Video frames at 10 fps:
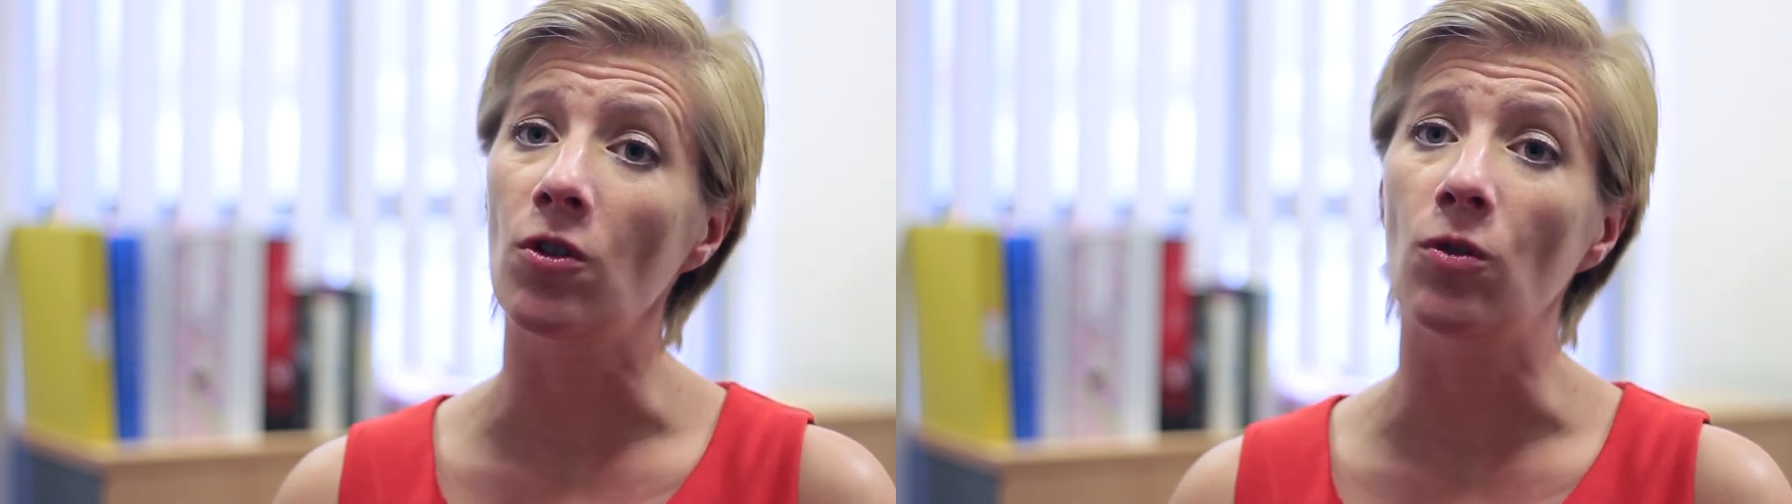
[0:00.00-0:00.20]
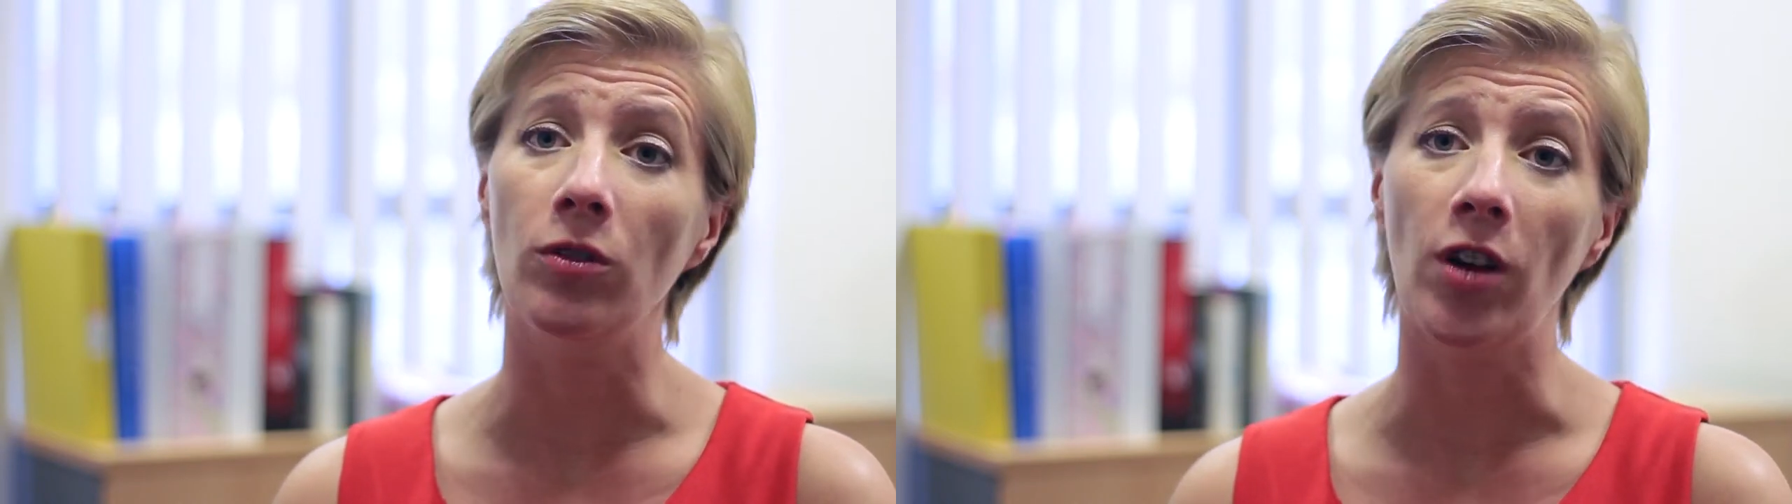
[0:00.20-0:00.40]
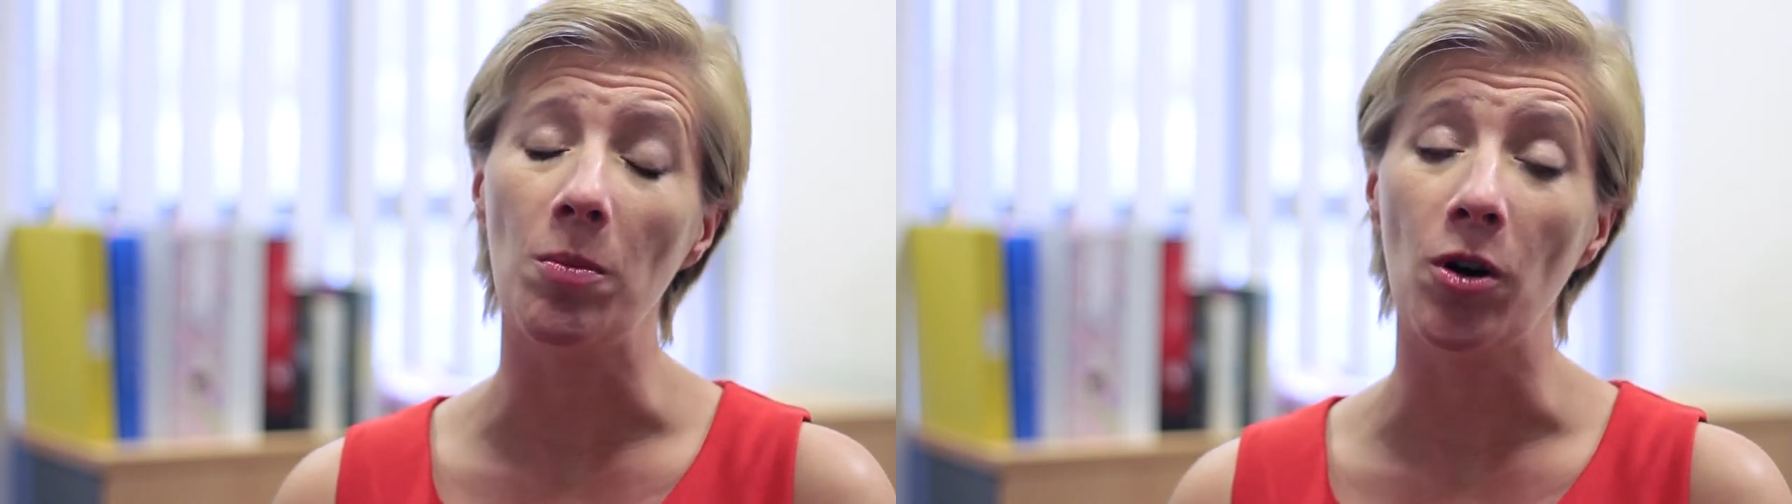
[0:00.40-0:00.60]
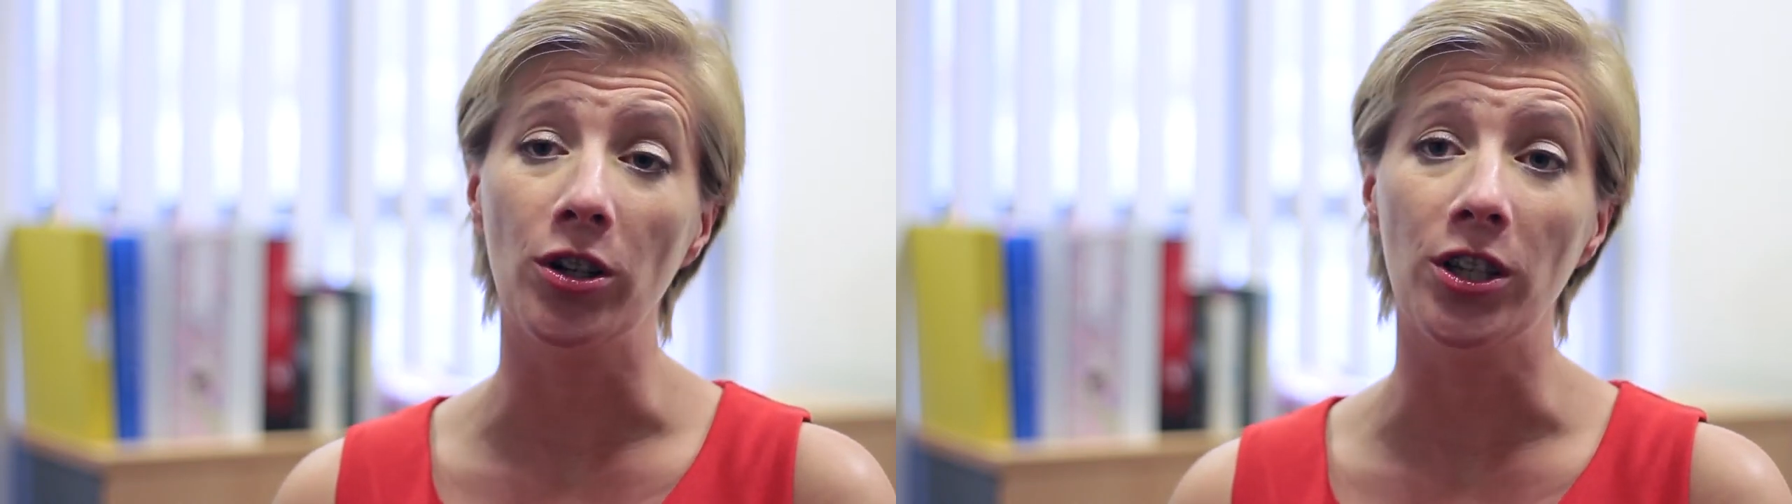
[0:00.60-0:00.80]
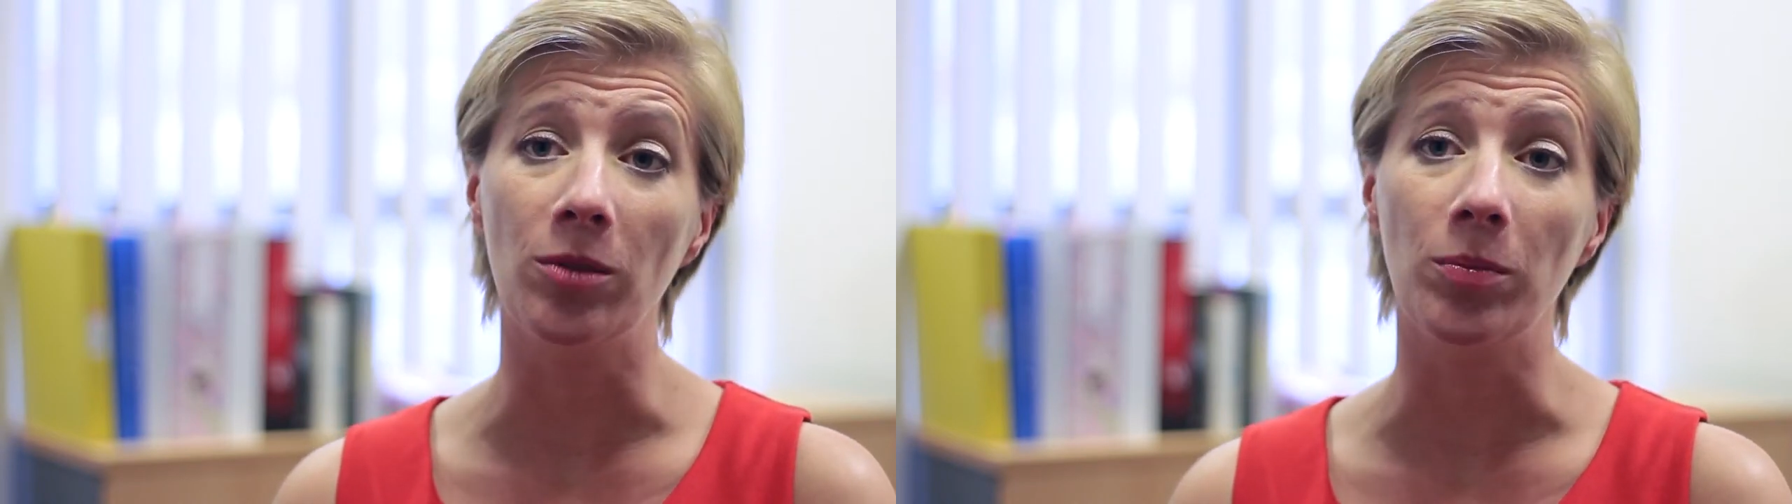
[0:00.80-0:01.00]
all of our
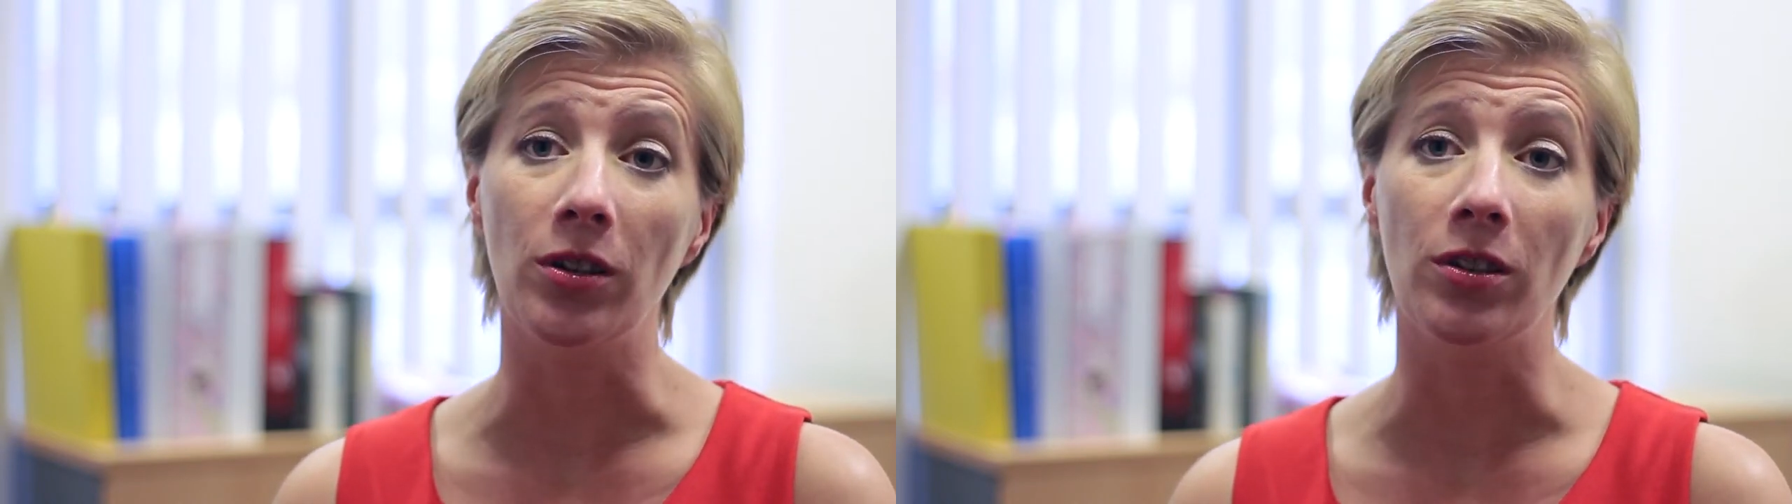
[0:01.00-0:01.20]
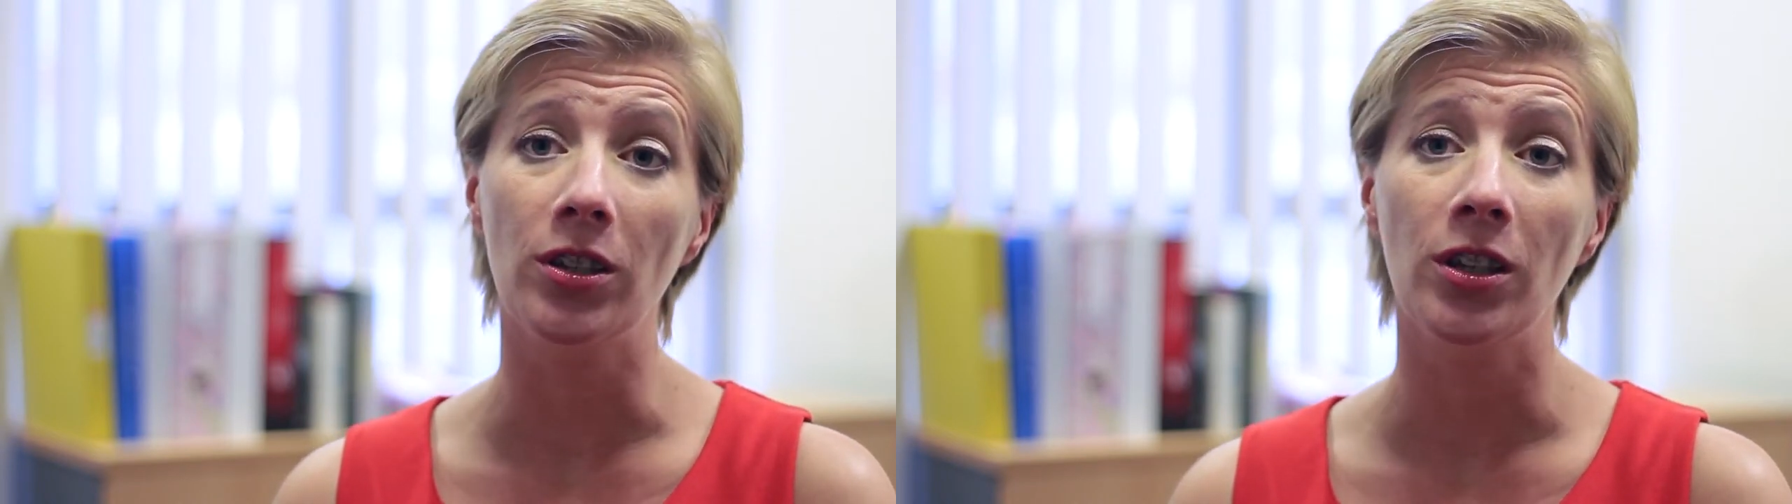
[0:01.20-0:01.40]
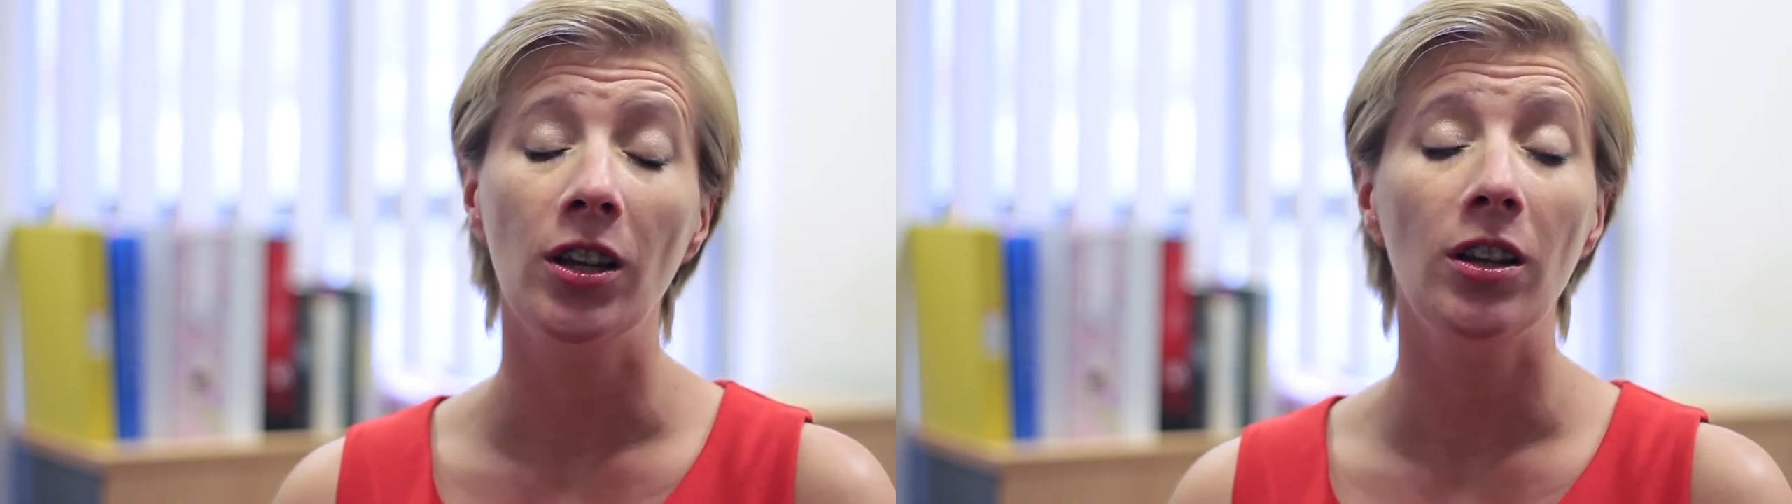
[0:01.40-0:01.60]
participants